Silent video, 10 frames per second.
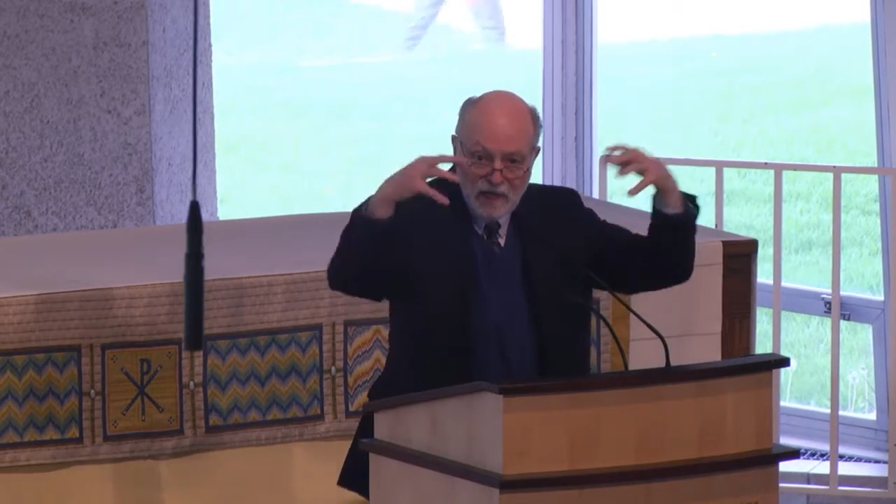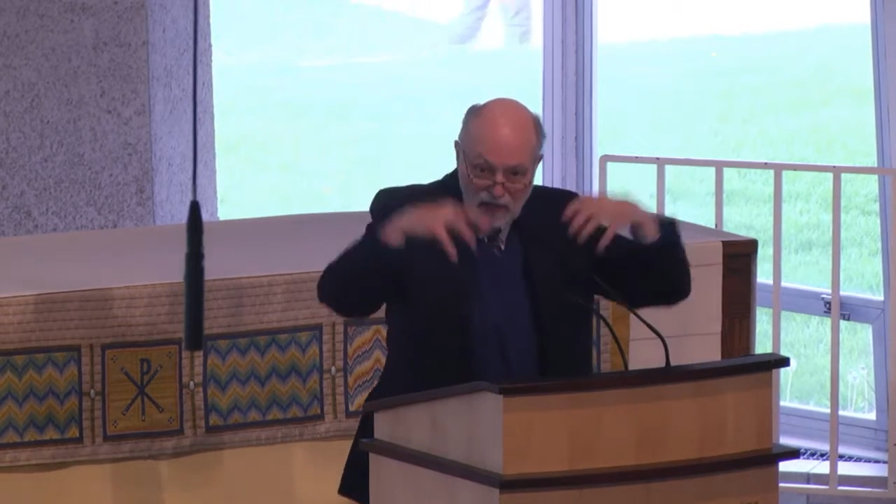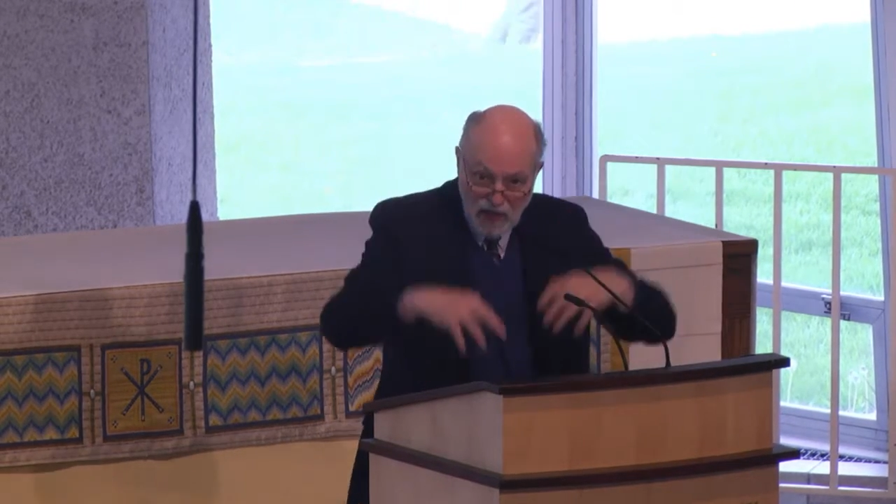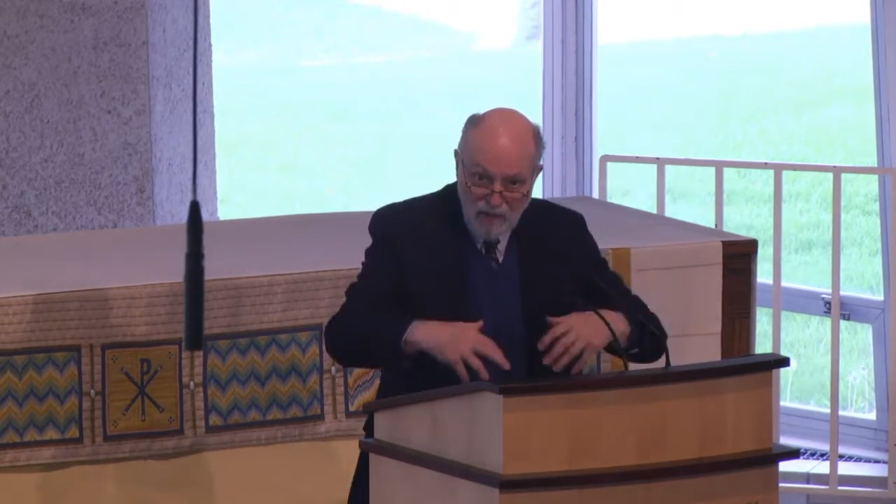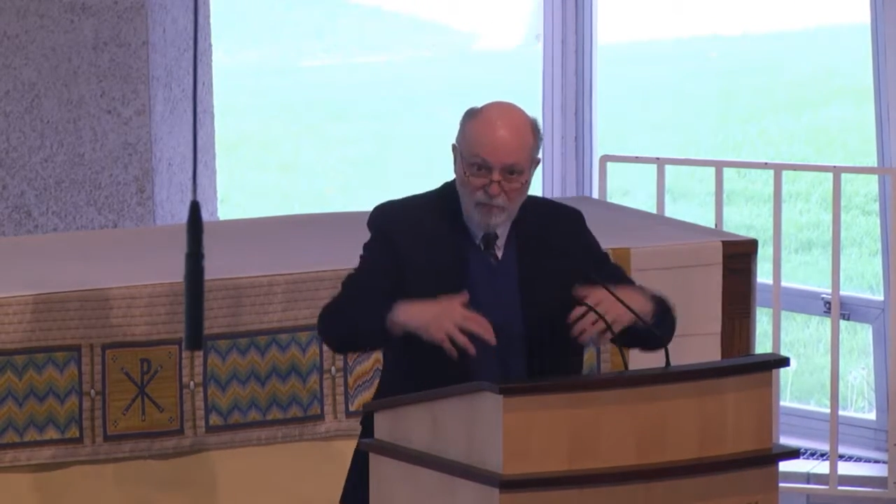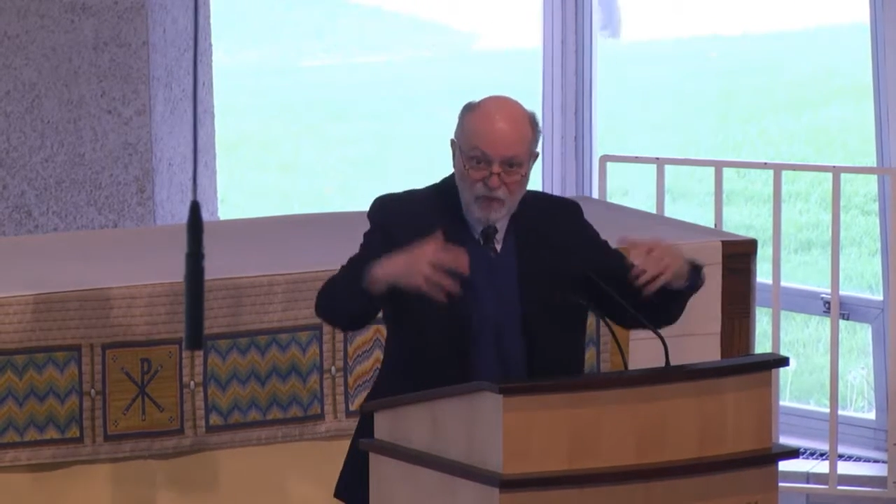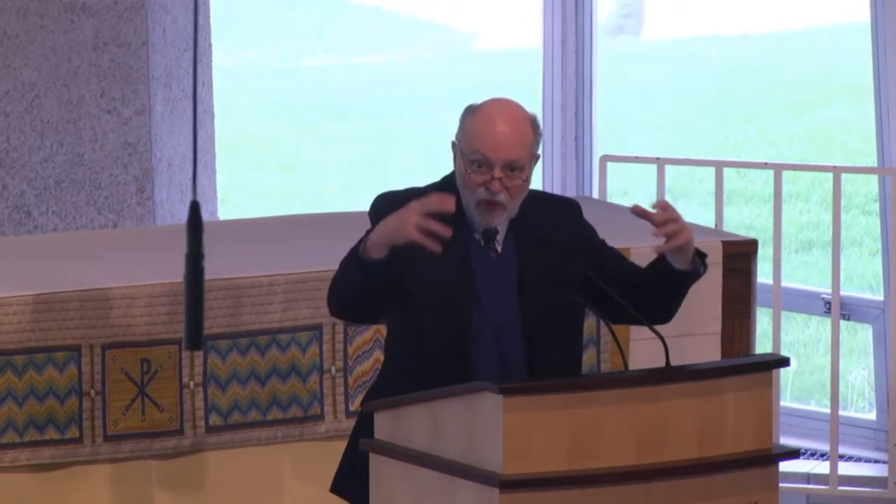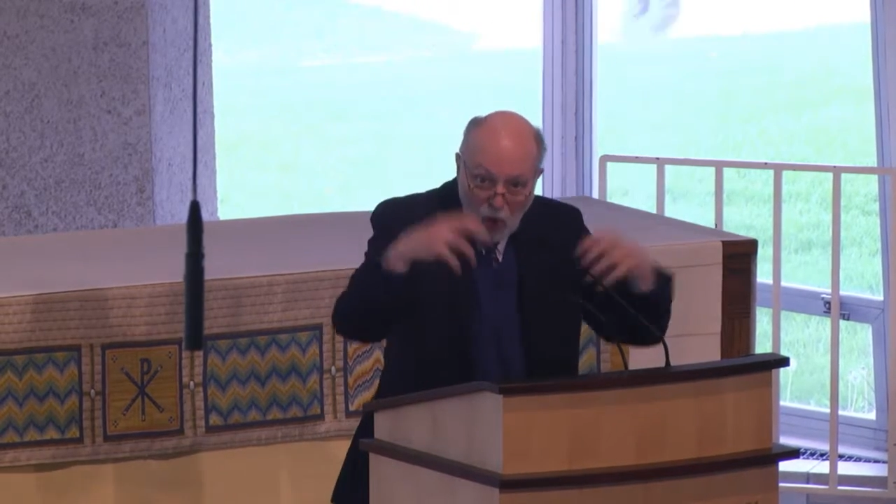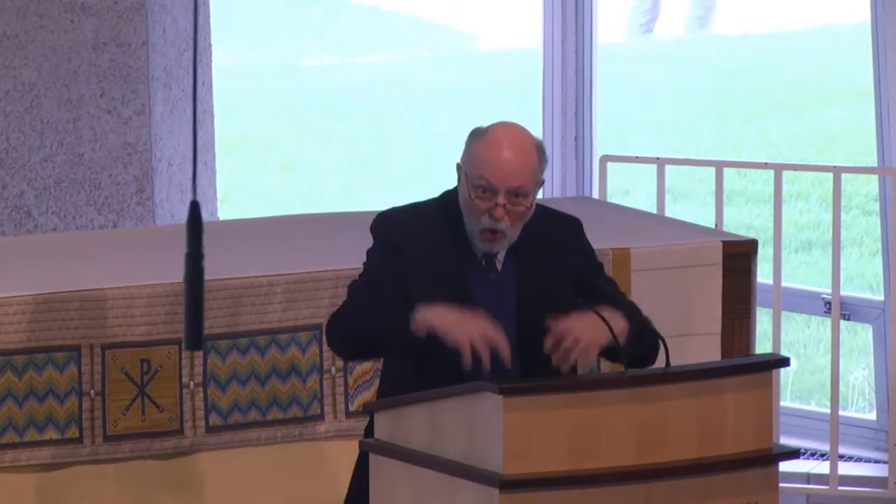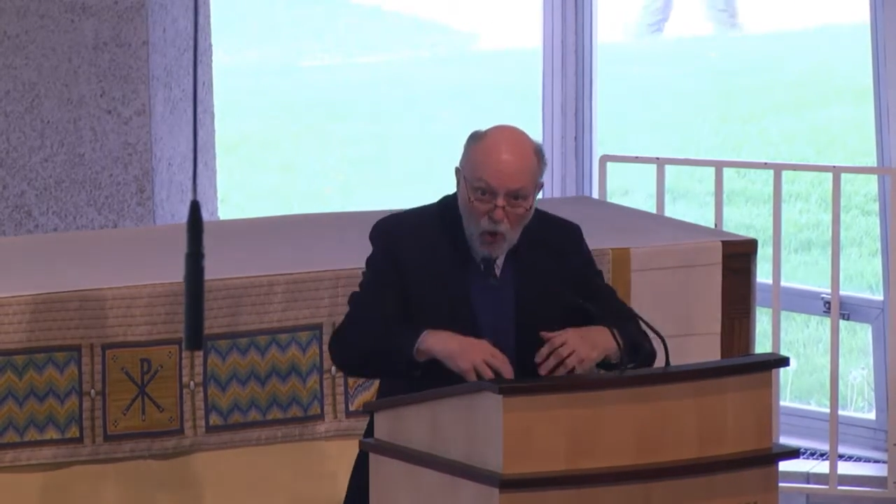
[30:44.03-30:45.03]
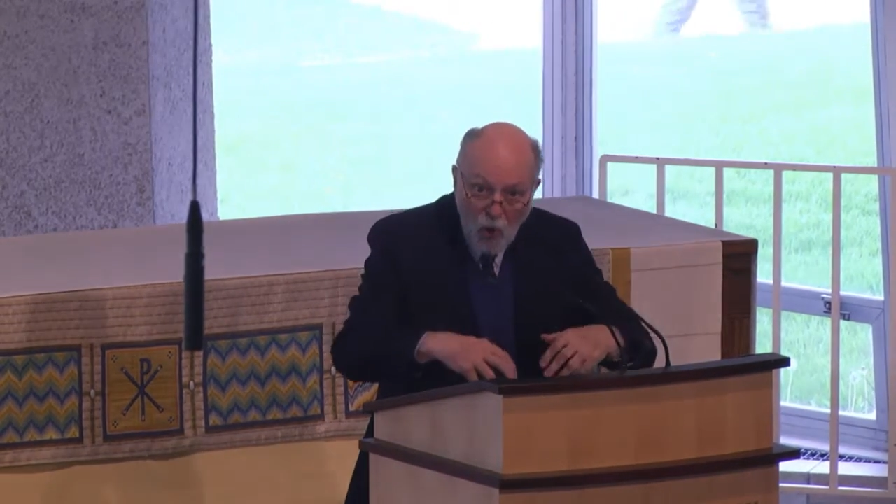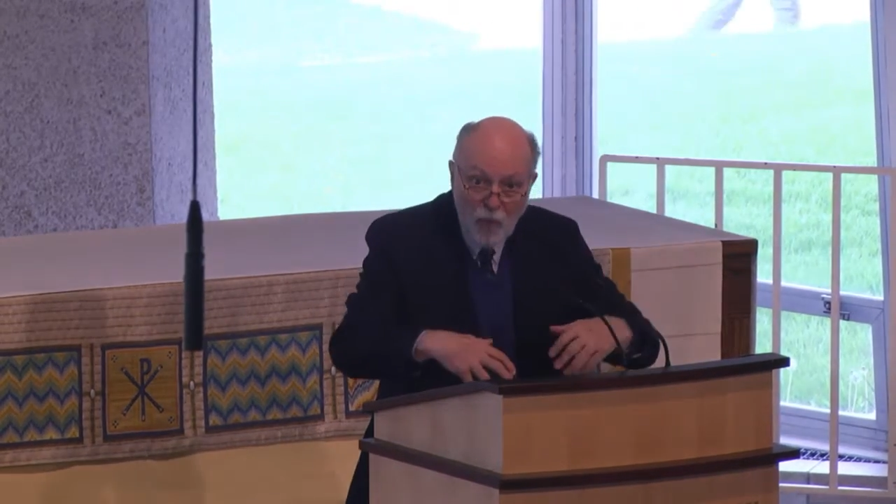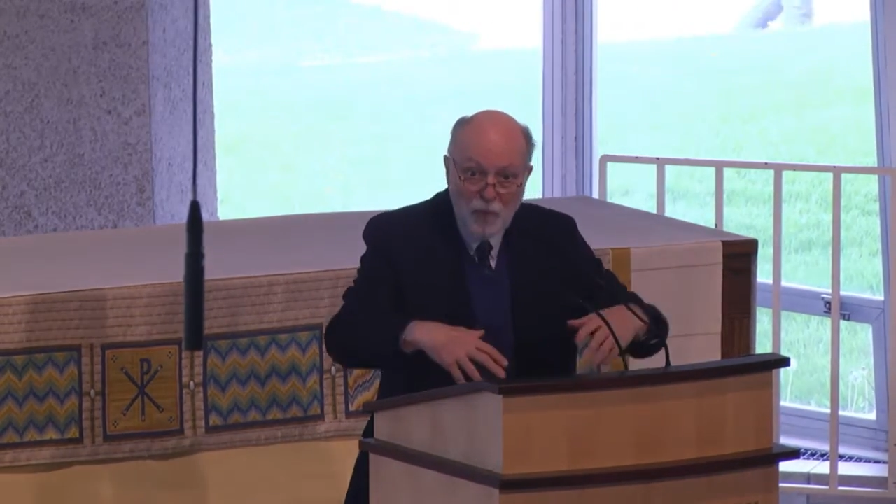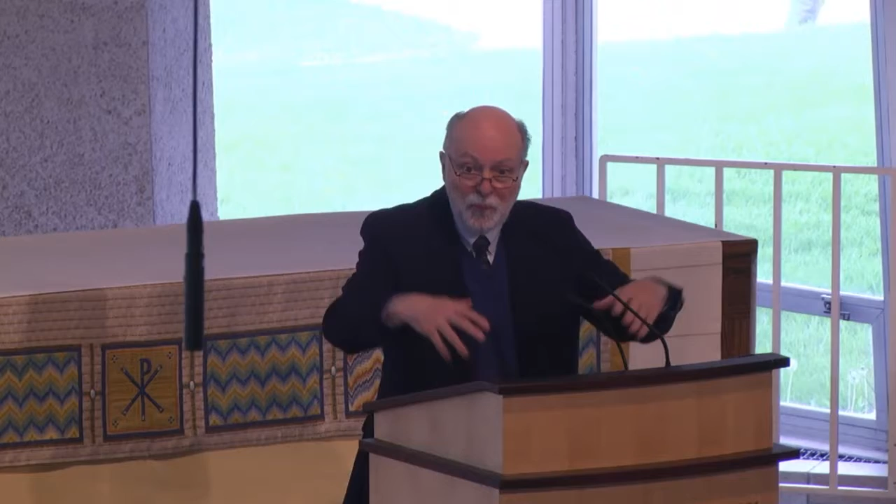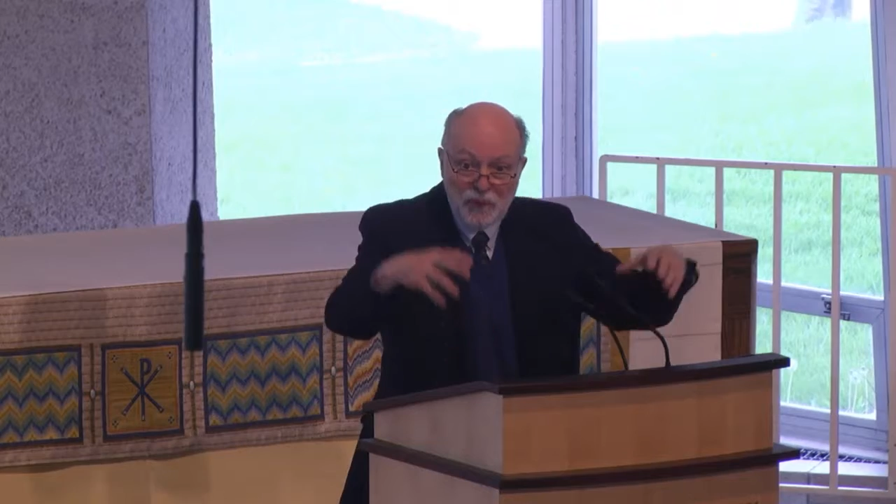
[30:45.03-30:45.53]
comes
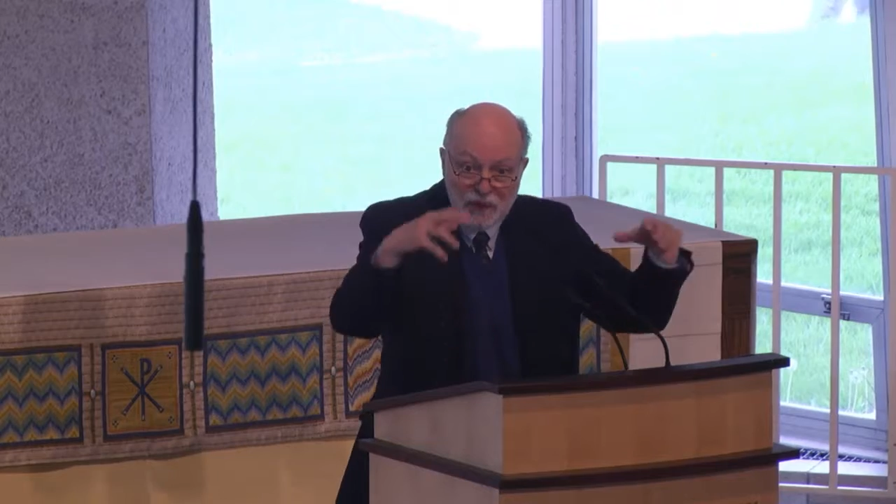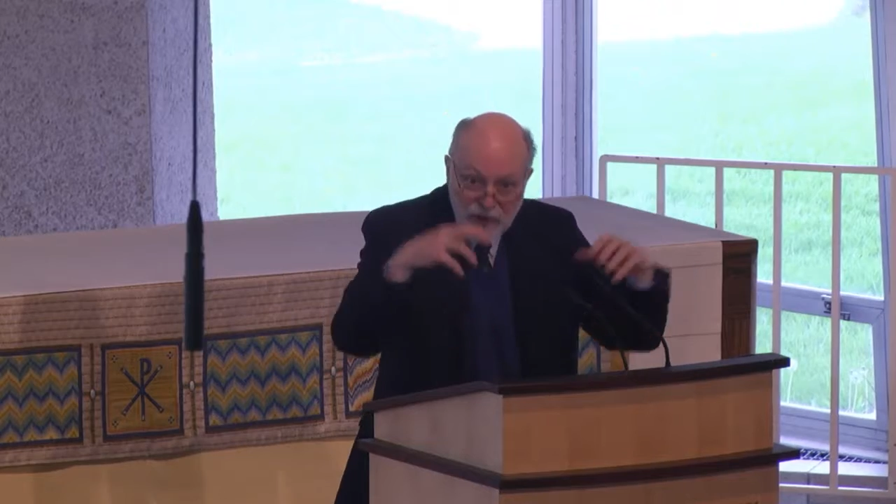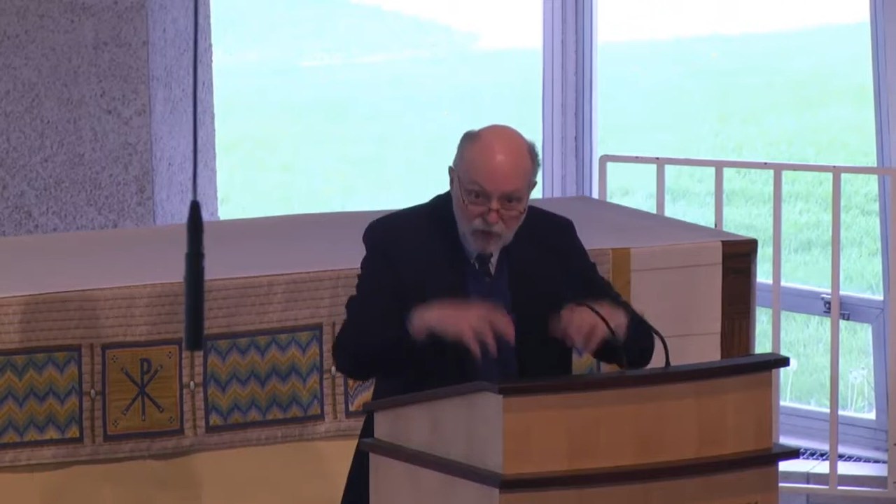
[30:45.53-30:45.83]
home